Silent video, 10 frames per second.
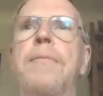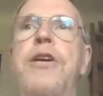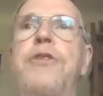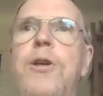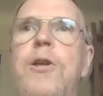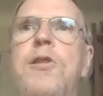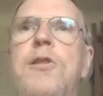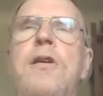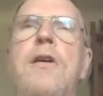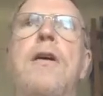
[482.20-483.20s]

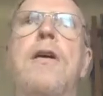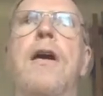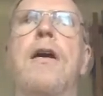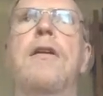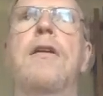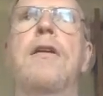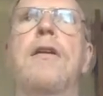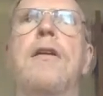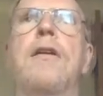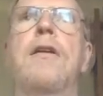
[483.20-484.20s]
differs not
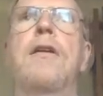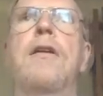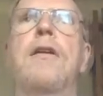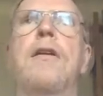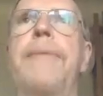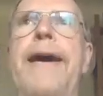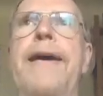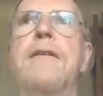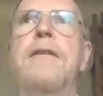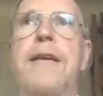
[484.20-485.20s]
only from bank to
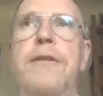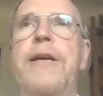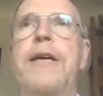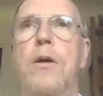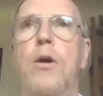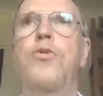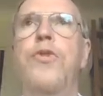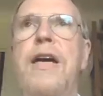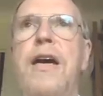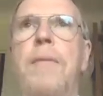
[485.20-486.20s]
bank, that we can
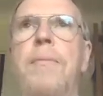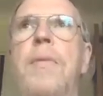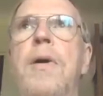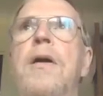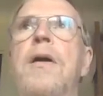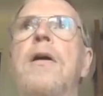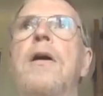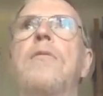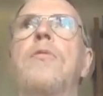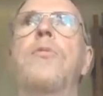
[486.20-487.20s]
overcome
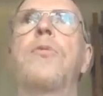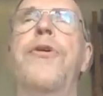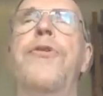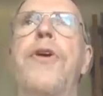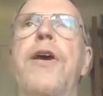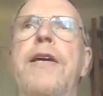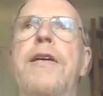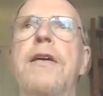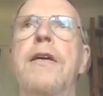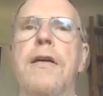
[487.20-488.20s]
with
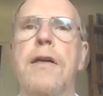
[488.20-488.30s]
a